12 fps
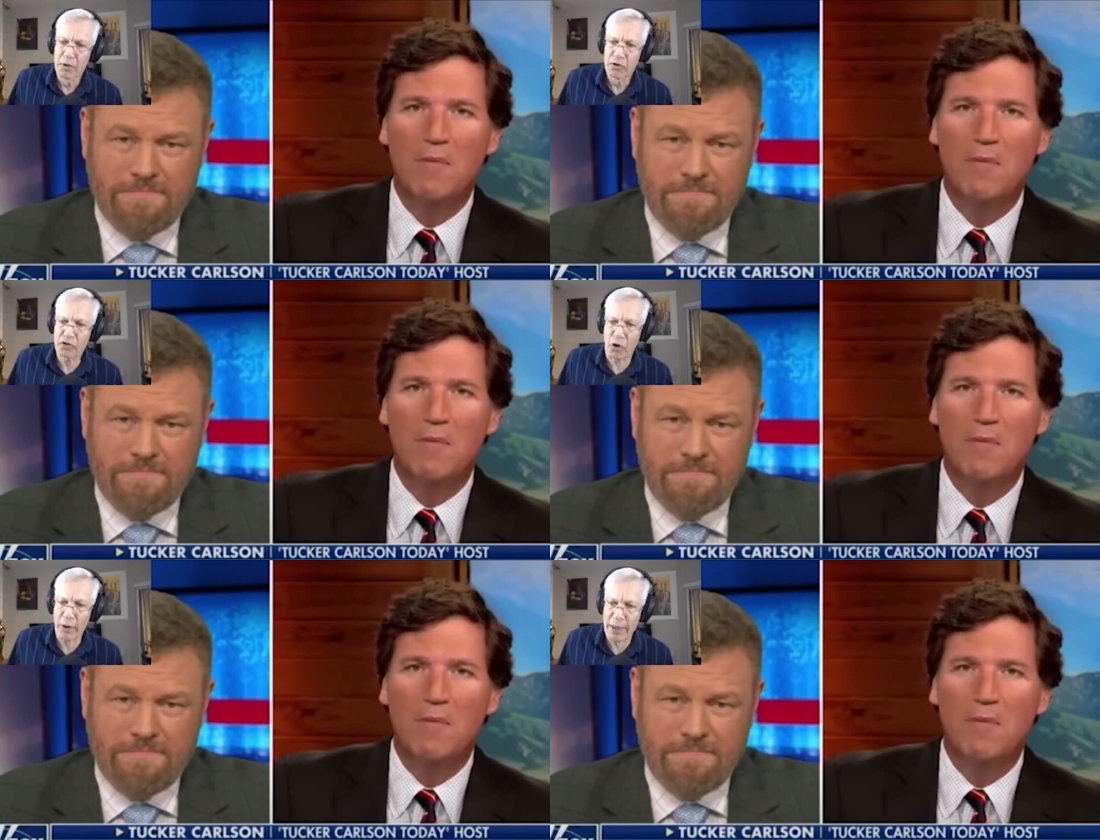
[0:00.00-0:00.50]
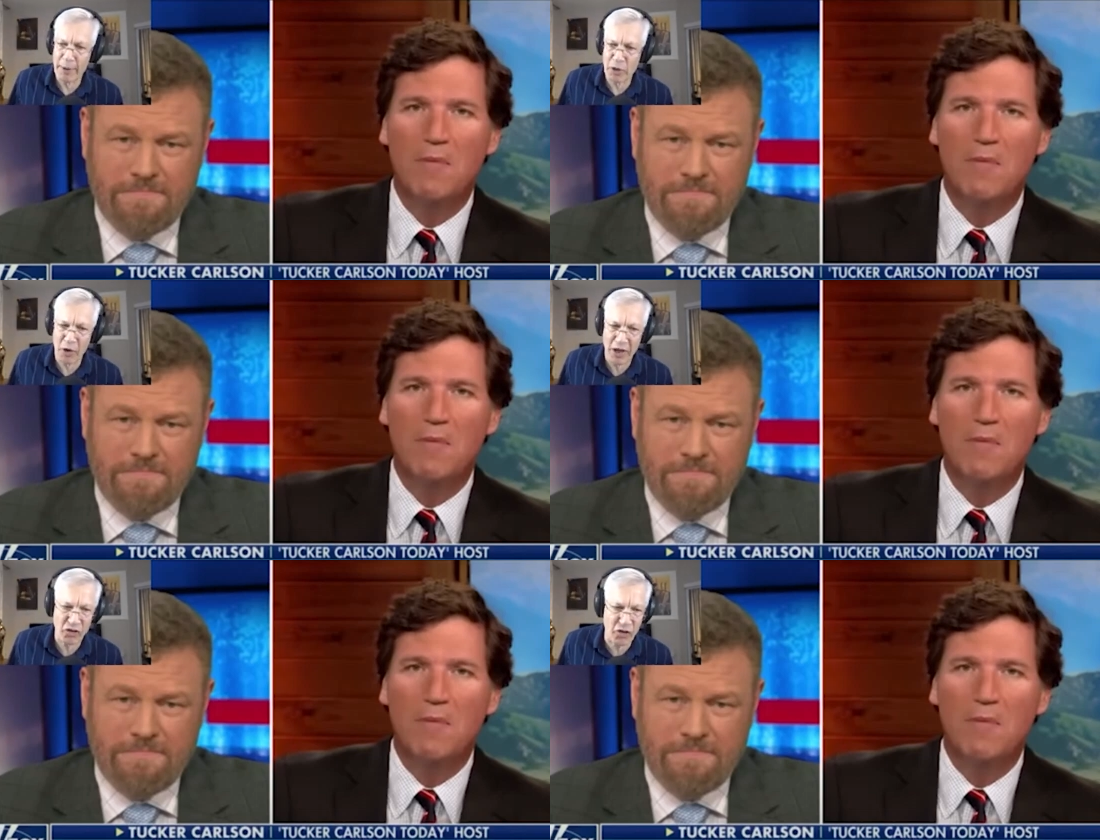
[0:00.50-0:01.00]
Speaker 1: So
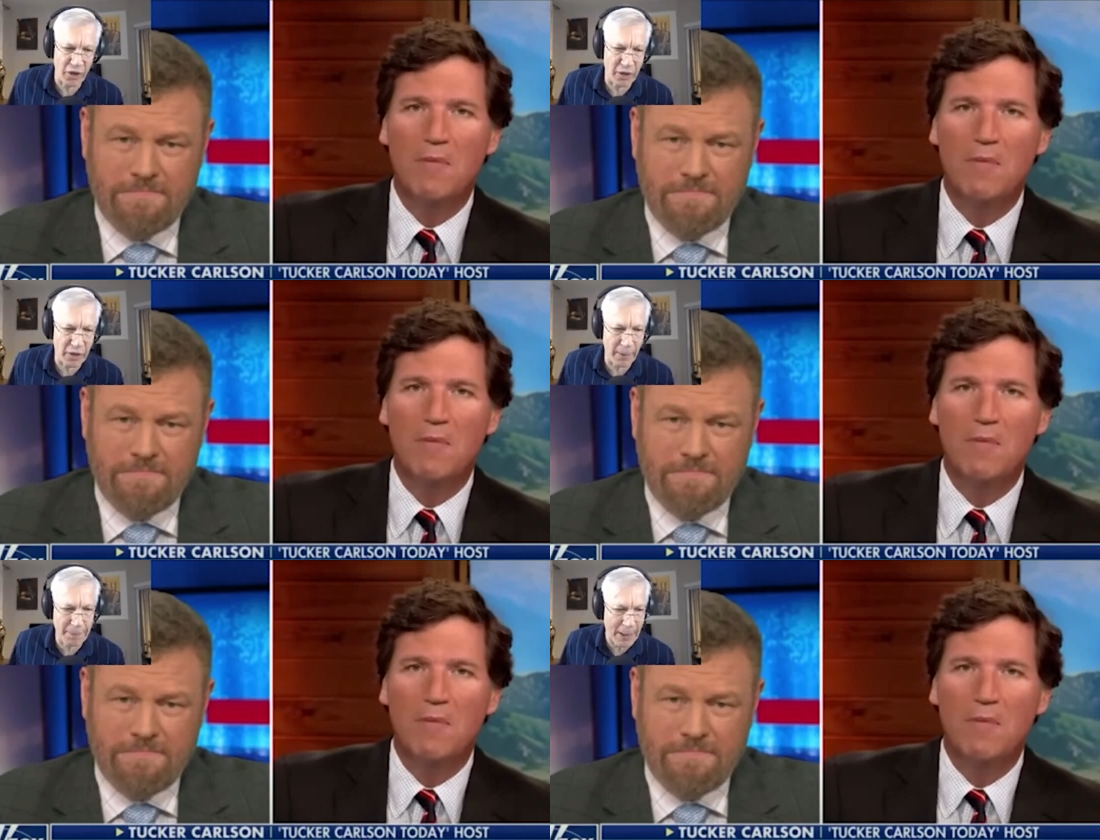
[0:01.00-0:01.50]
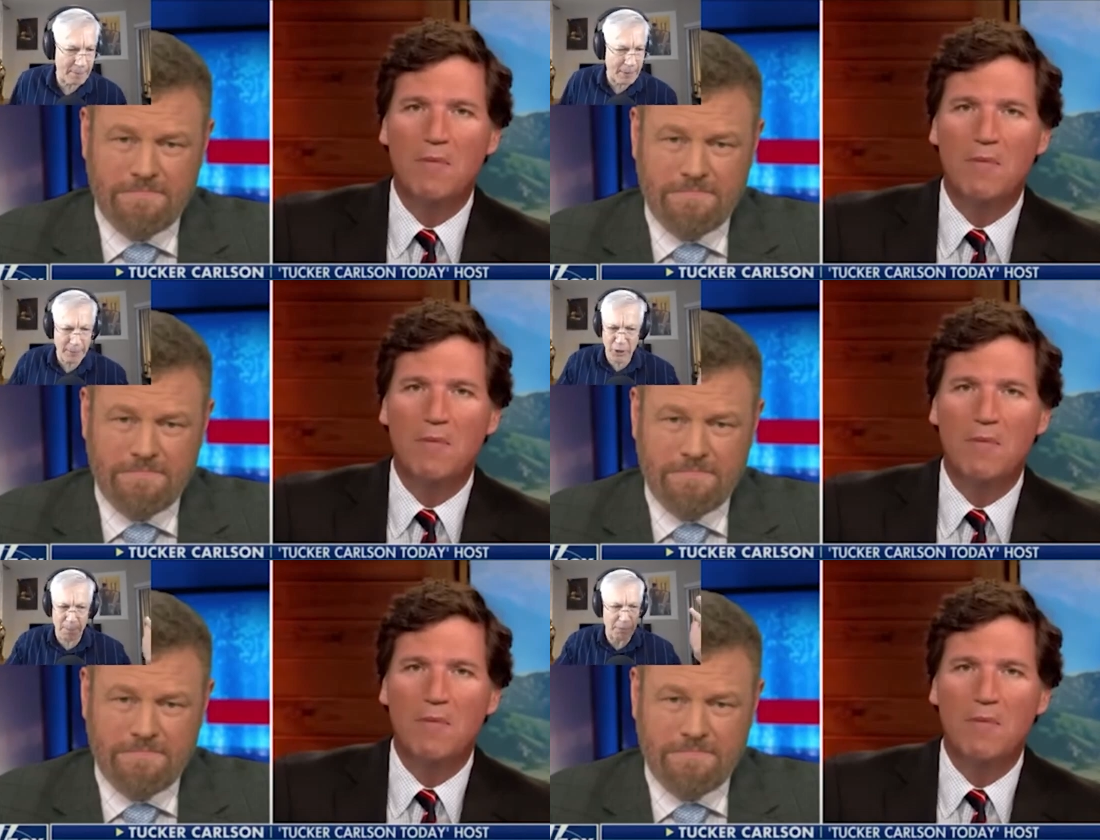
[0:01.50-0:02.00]
immigration,
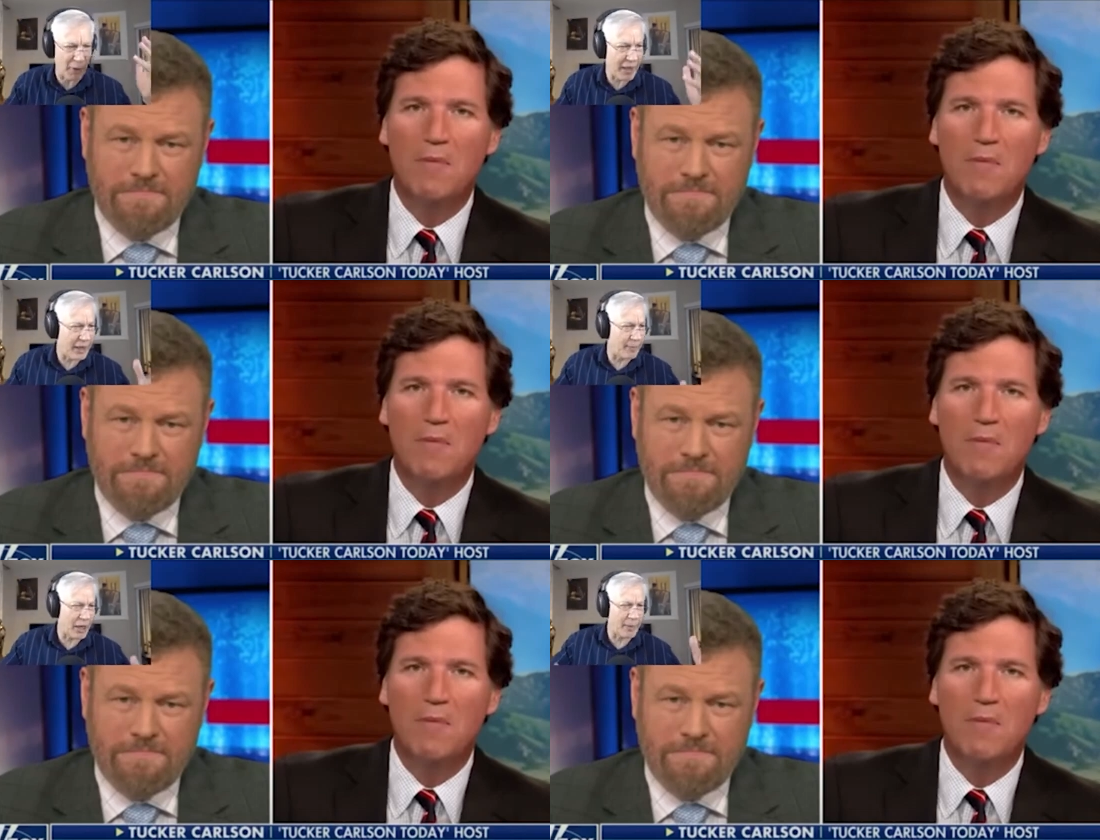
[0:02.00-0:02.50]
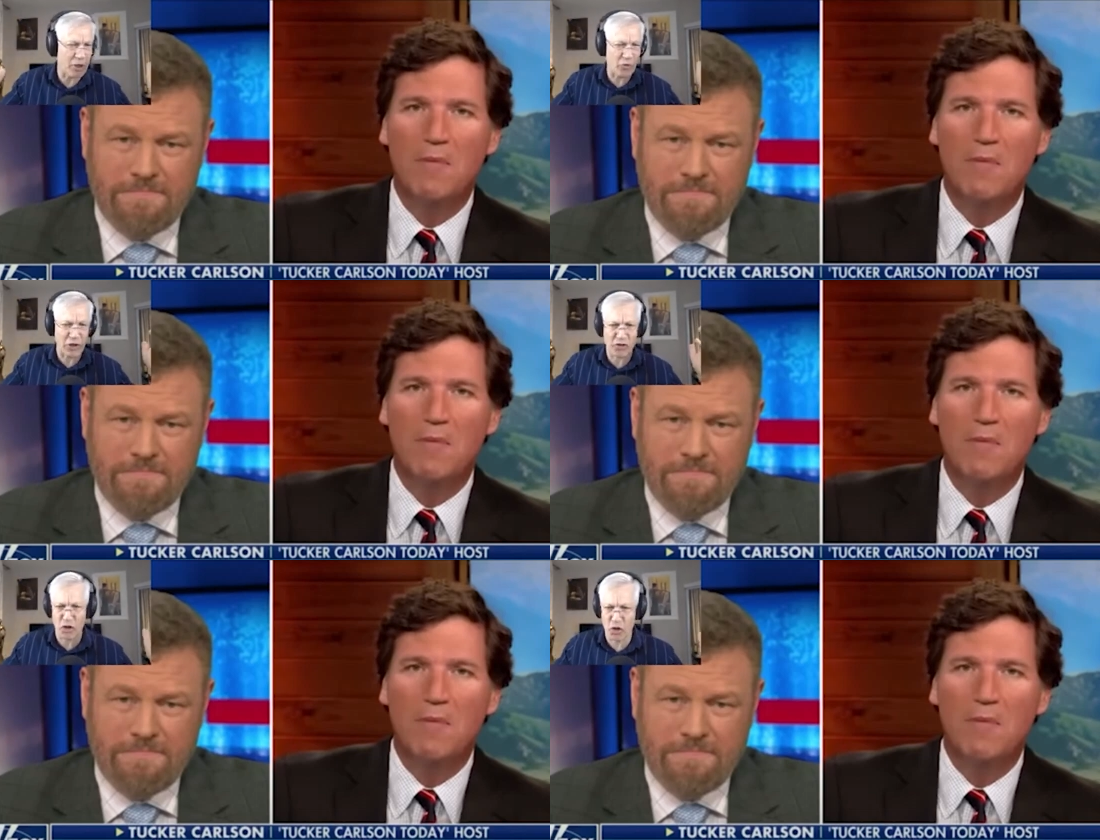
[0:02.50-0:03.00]
people complain about
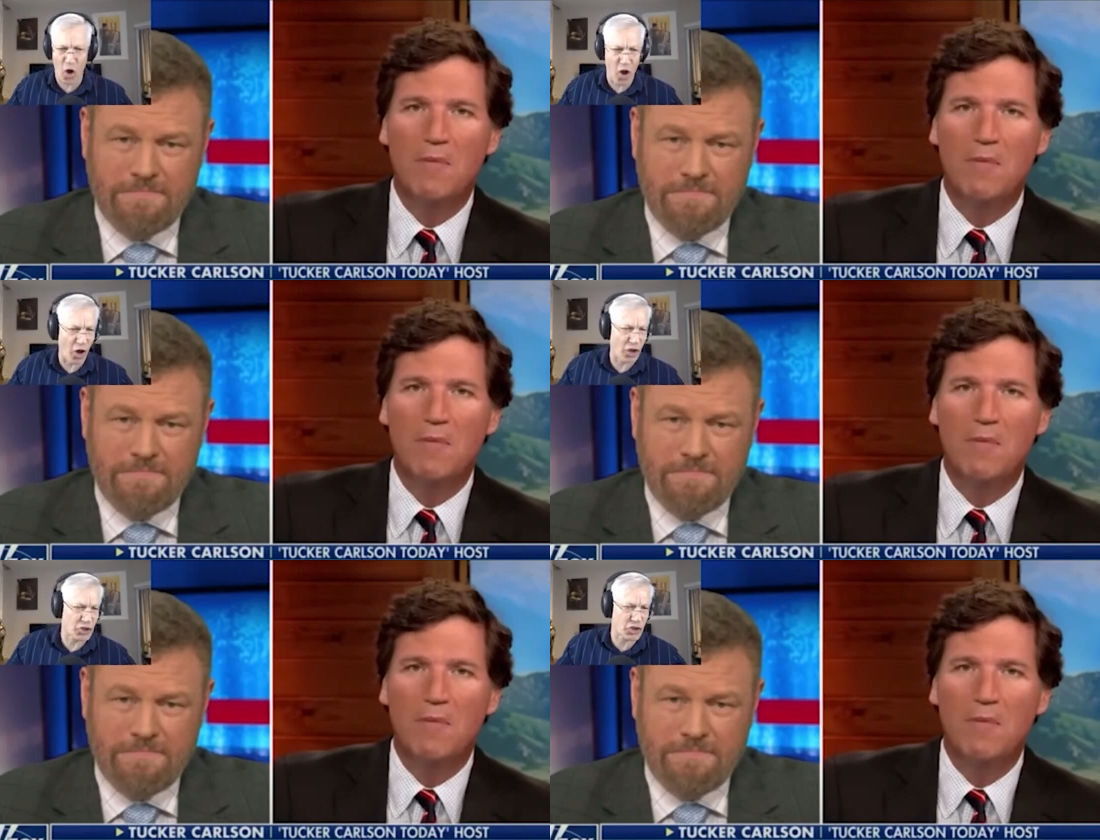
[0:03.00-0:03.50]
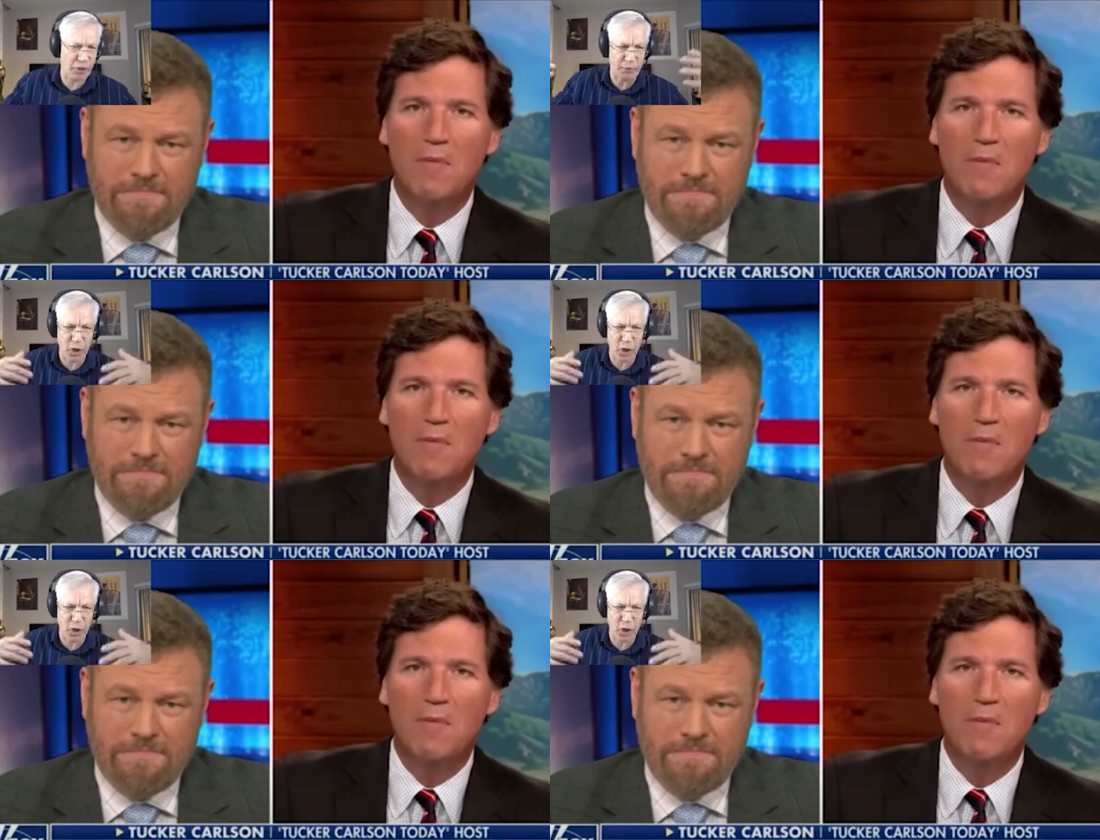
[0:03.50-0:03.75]
immigration laws.